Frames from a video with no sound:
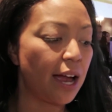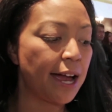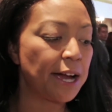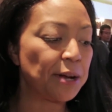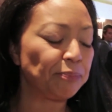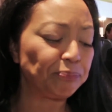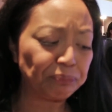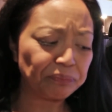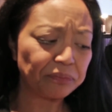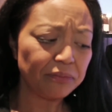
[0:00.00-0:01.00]
Um,
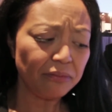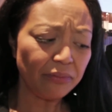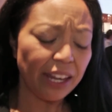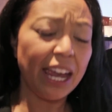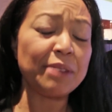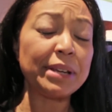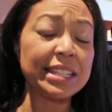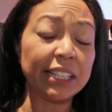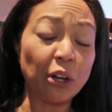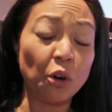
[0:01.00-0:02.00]
and
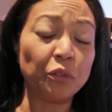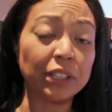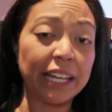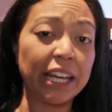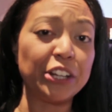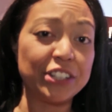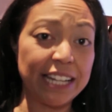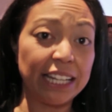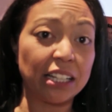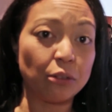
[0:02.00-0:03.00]
basically overlay your
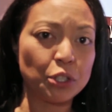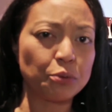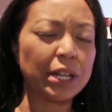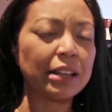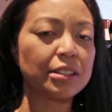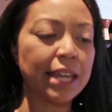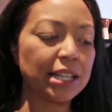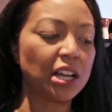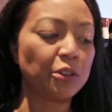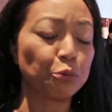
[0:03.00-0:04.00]
data, which
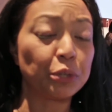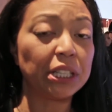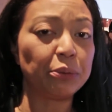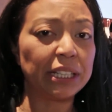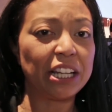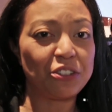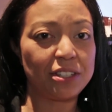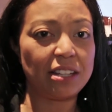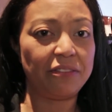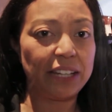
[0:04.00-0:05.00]
takes on really, really interesting